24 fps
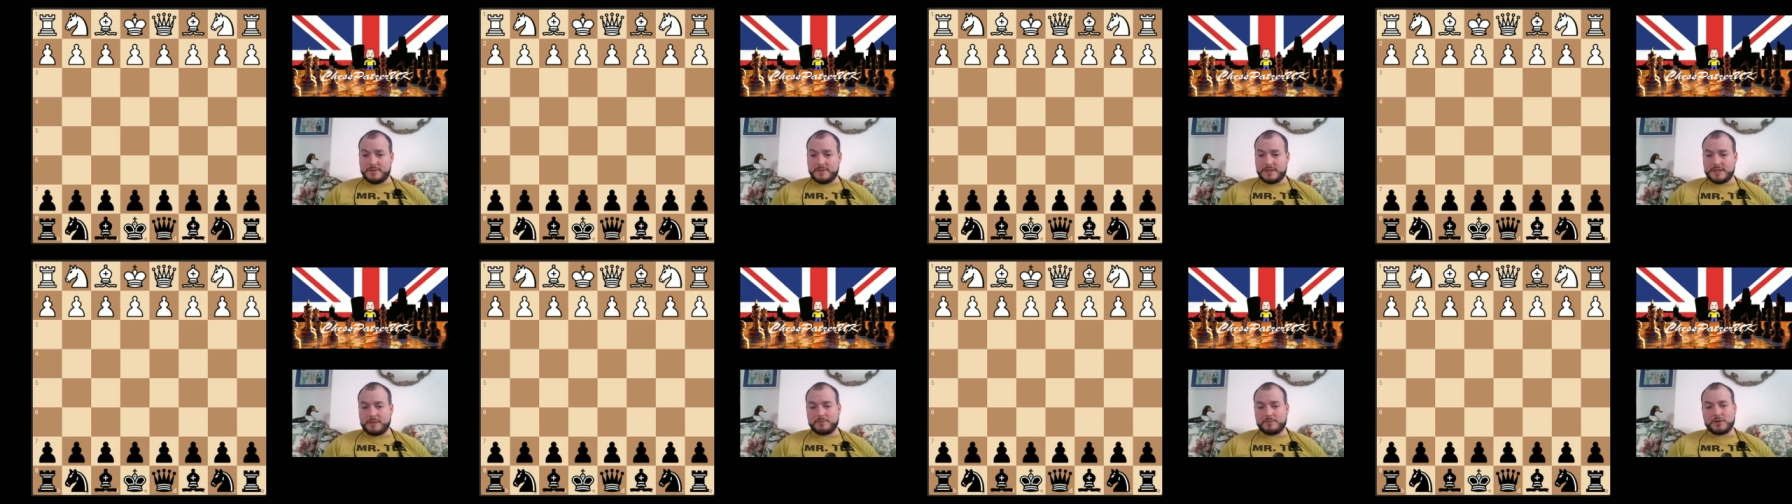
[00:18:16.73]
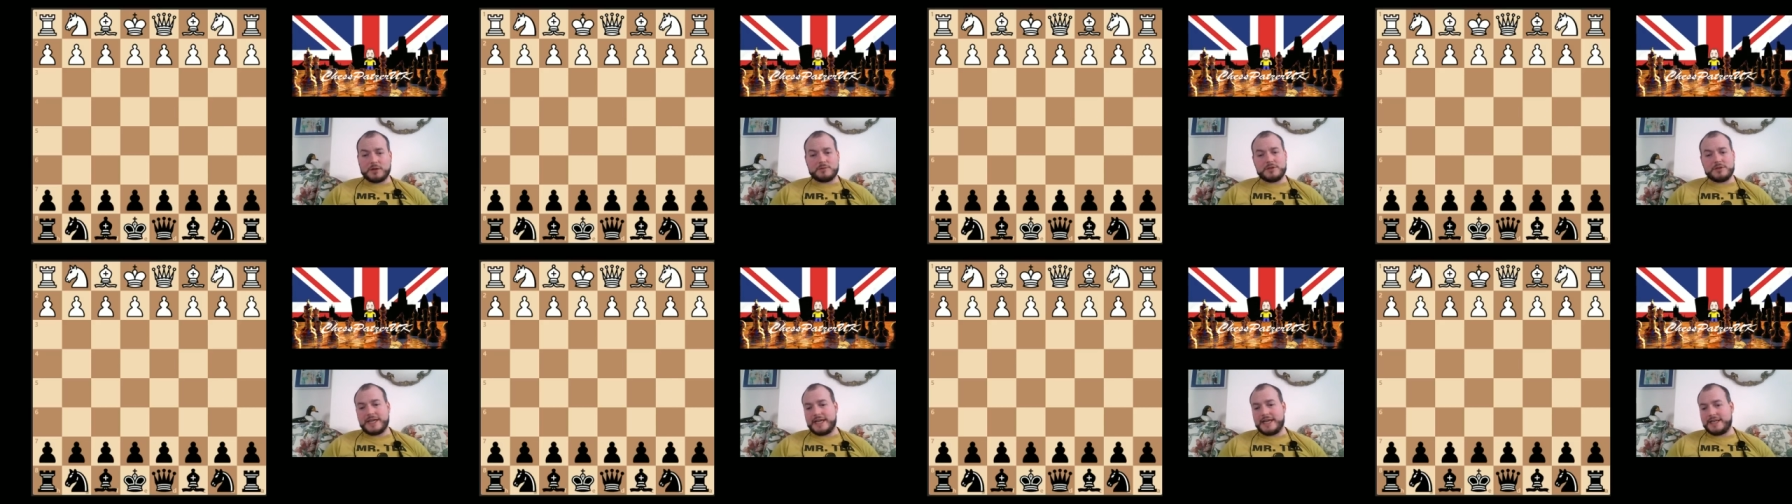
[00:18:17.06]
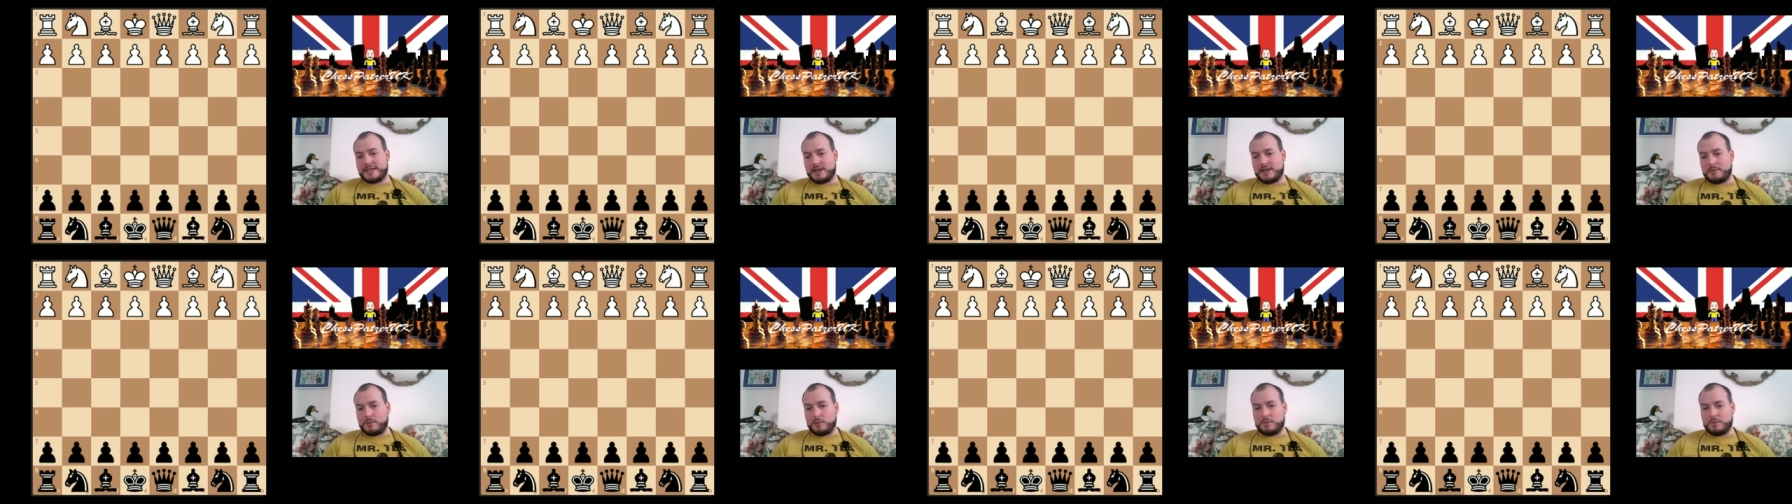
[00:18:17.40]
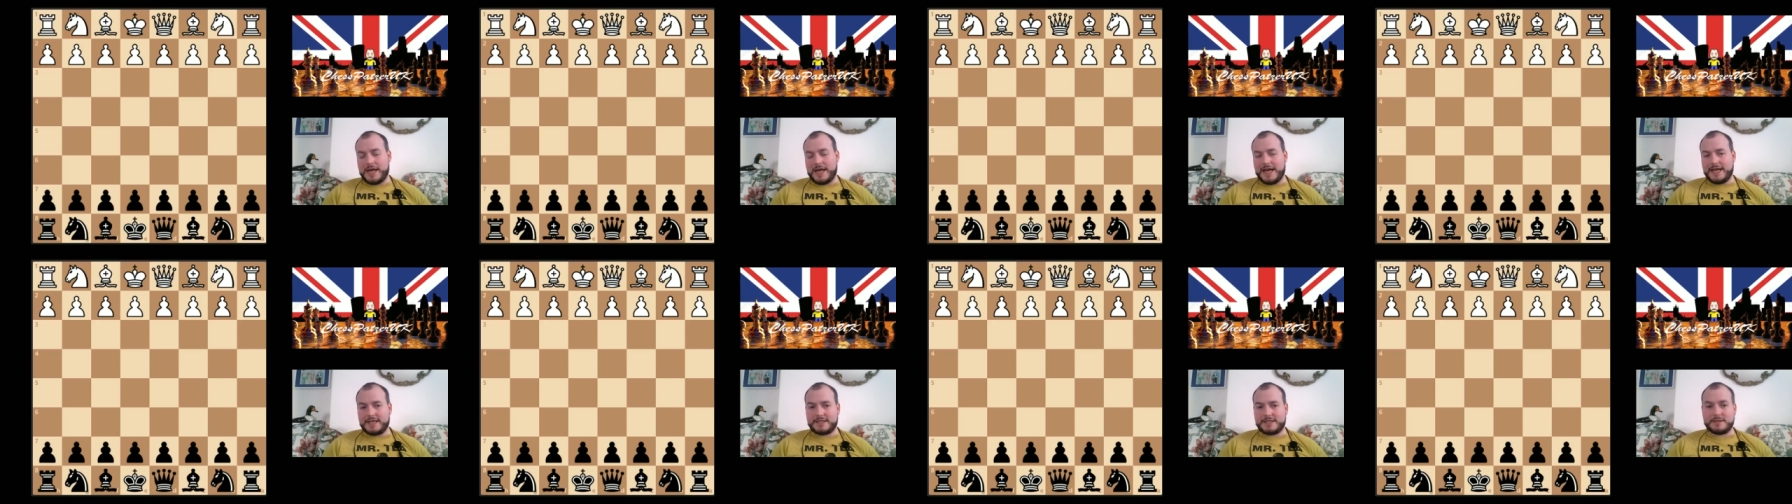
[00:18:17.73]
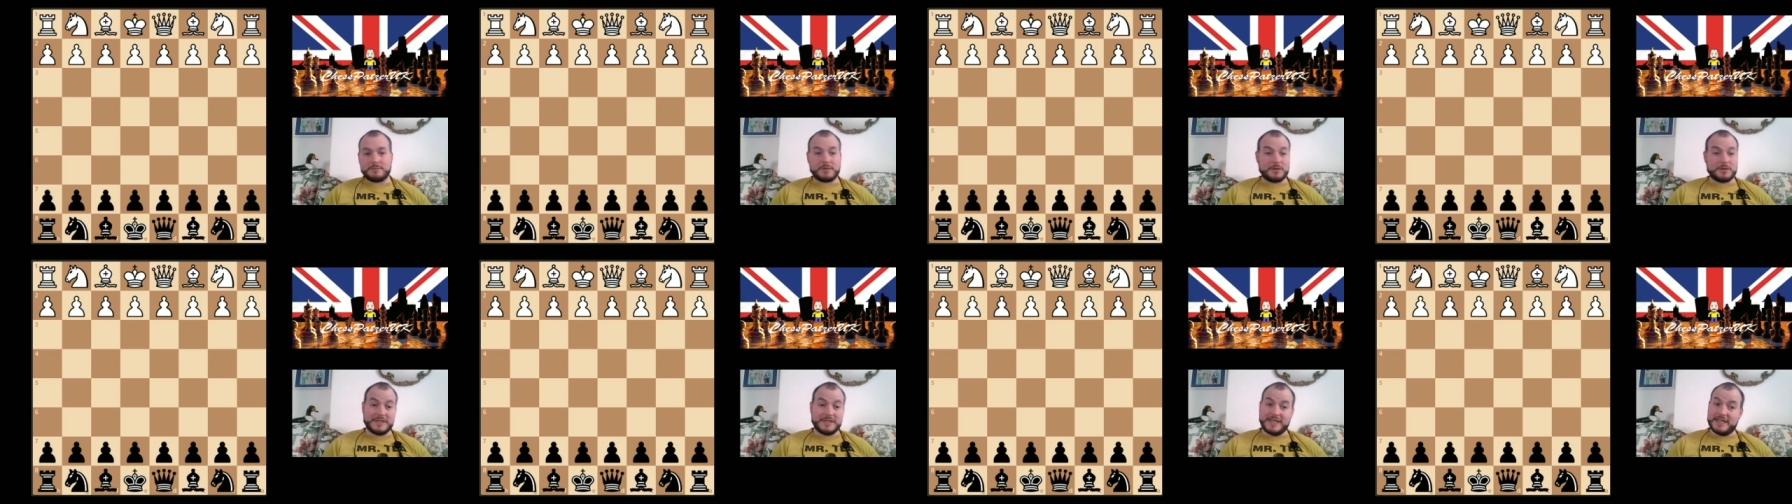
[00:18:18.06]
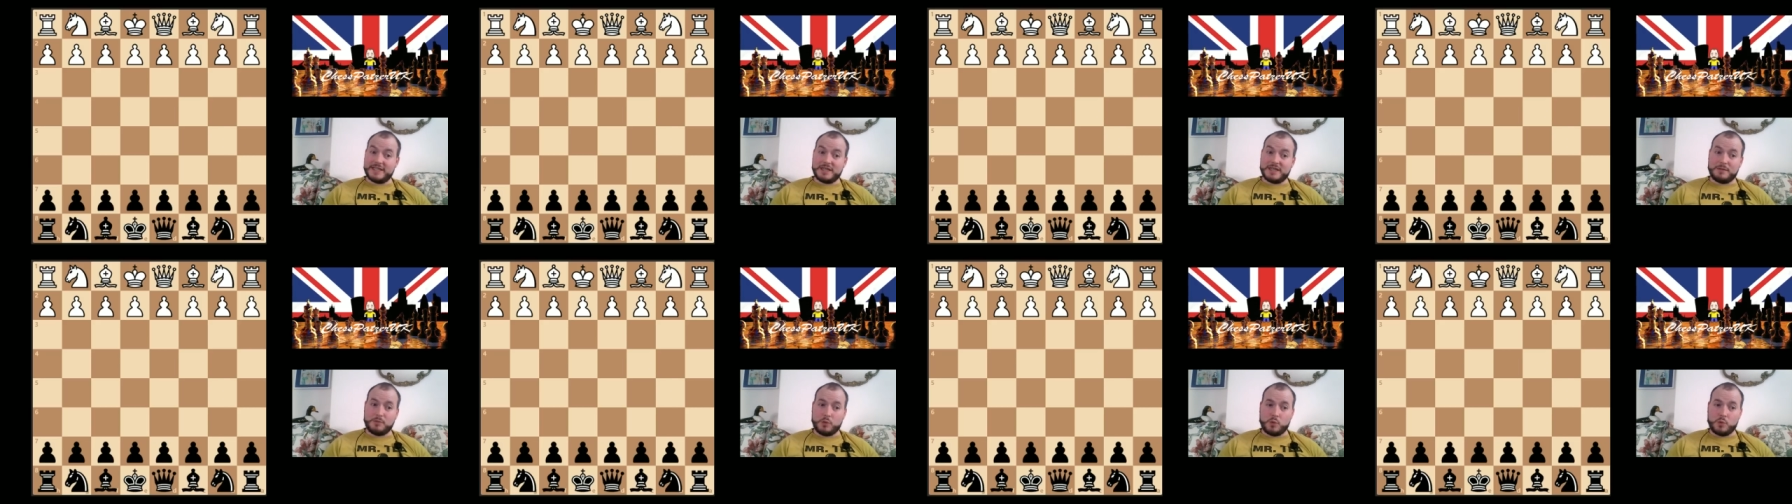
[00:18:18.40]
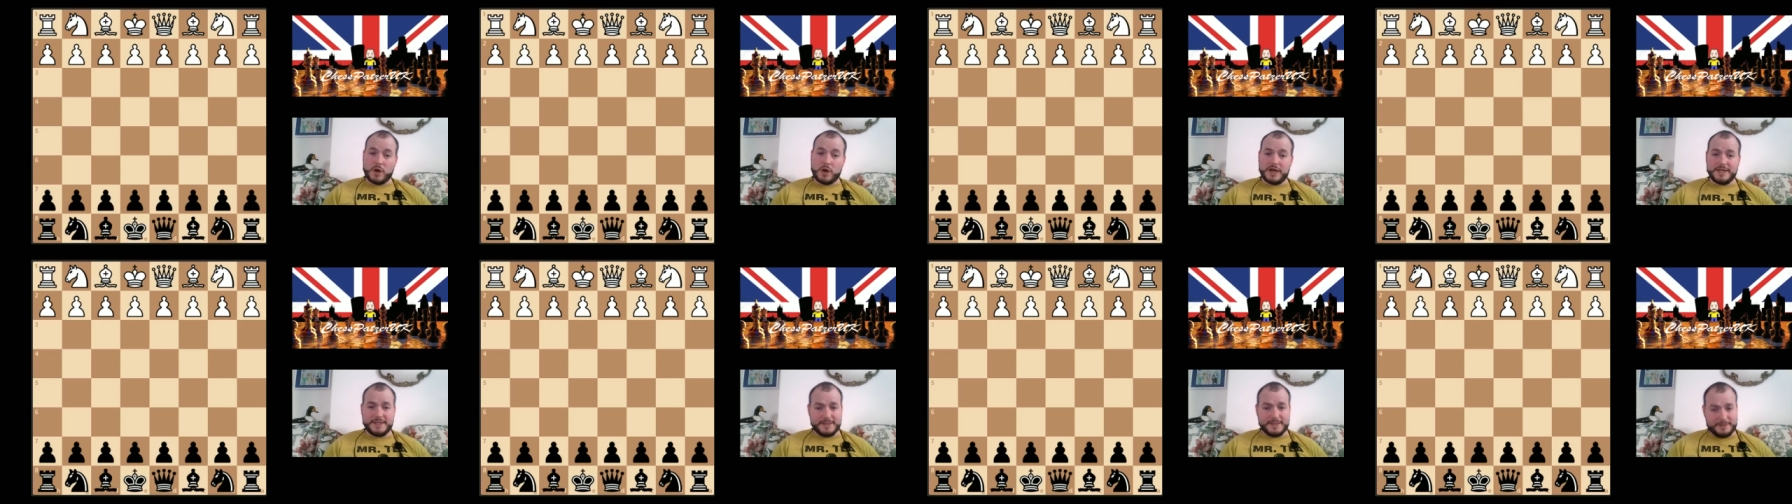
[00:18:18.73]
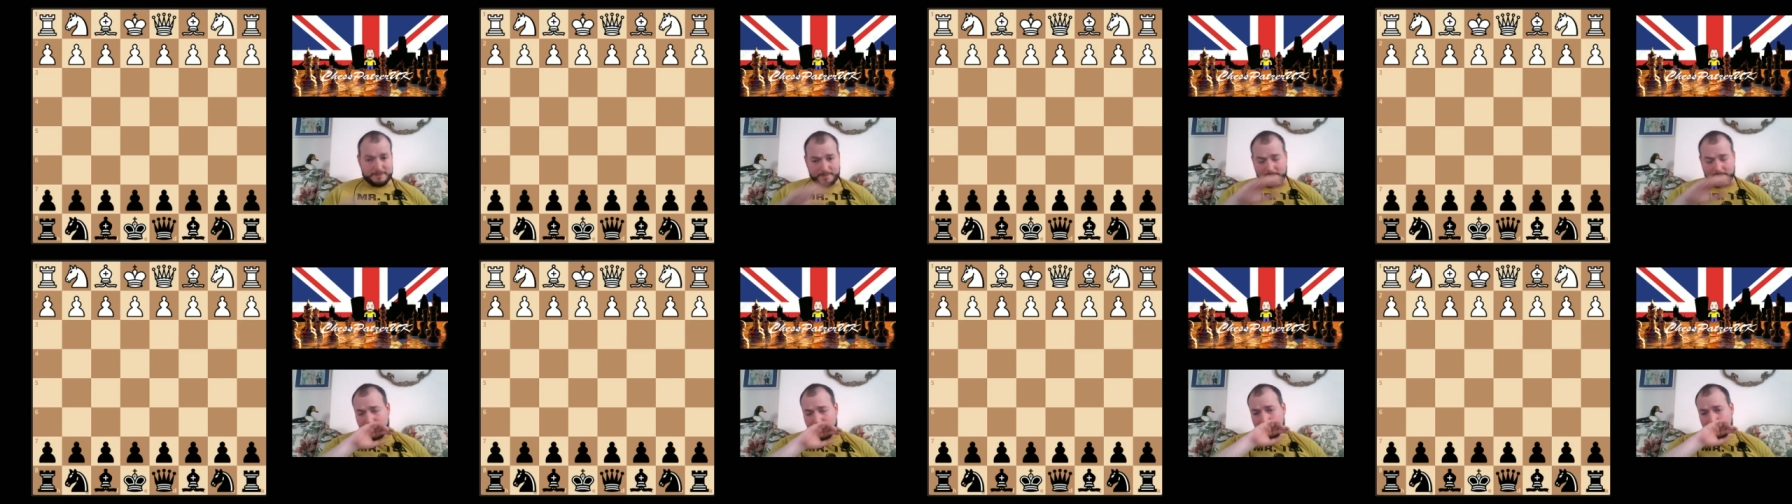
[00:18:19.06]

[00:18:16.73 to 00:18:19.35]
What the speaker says: Sometimes you get double black, sometimes you get double whites.